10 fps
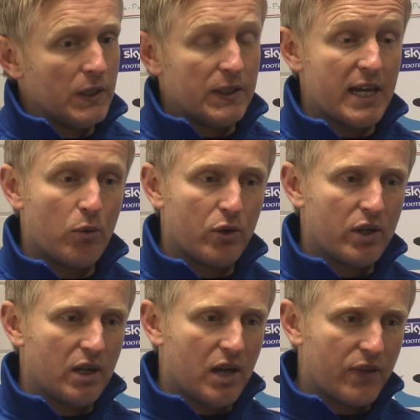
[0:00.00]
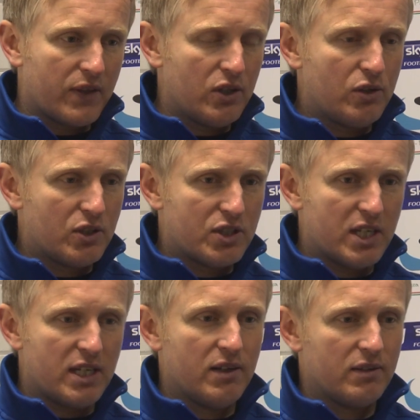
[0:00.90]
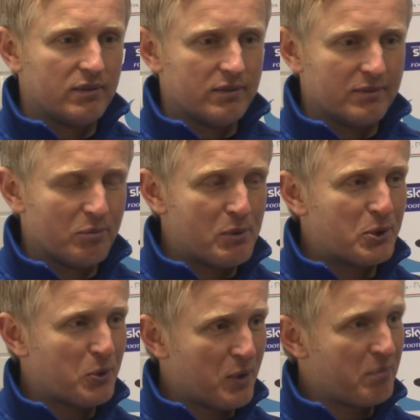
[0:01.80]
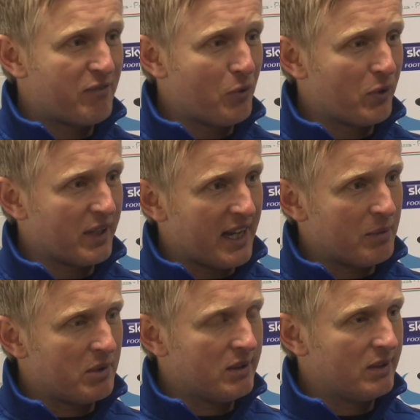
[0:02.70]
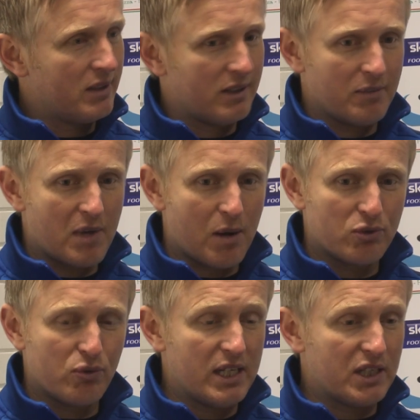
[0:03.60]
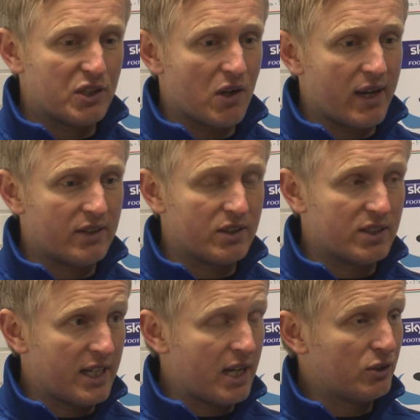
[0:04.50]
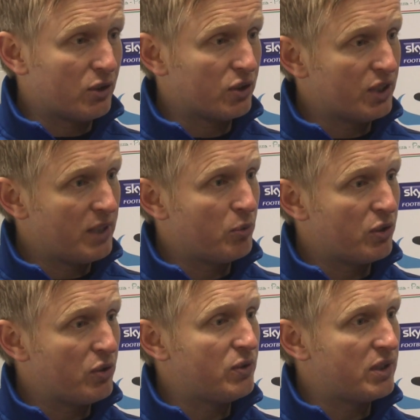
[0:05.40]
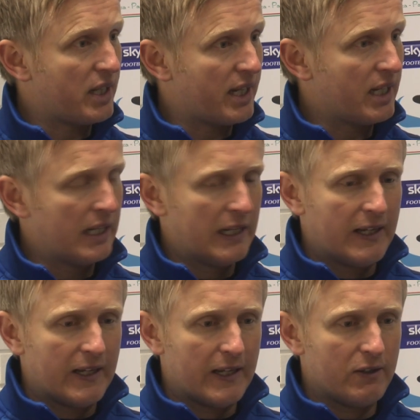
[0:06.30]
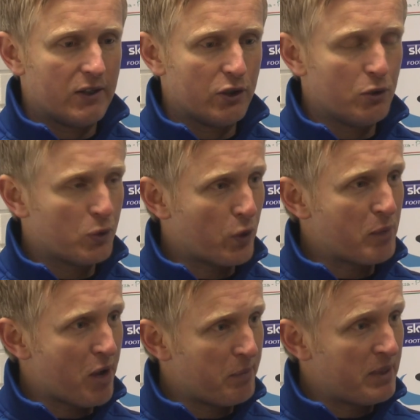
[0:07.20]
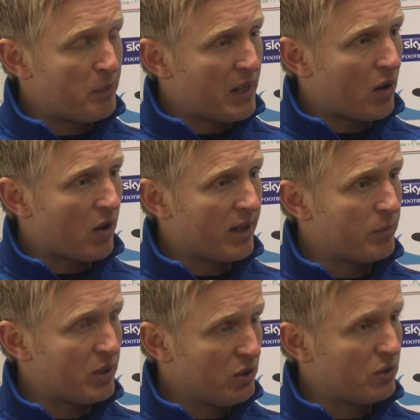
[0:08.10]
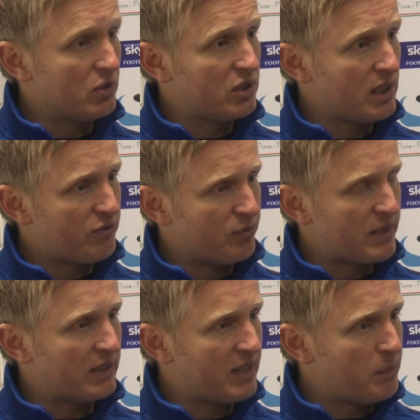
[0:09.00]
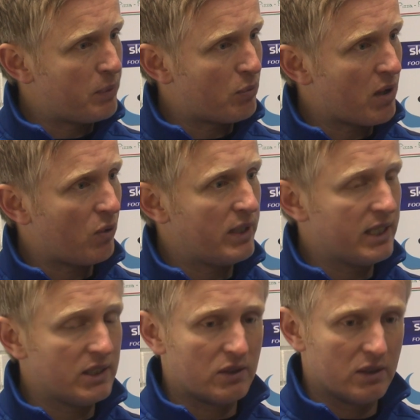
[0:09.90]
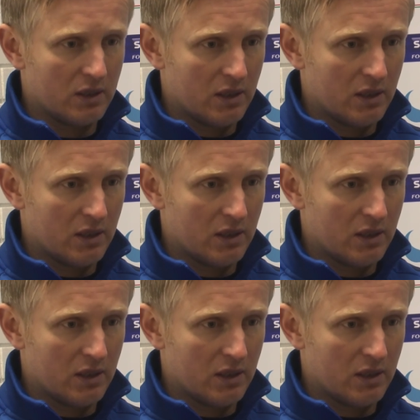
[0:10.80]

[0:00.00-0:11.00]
Yeah, well, I think you could see, we were talking before the game, I was really excited to see how Josh Sheehan would do today. And you thought he might have been a bit higher, but you can see from that deeper role he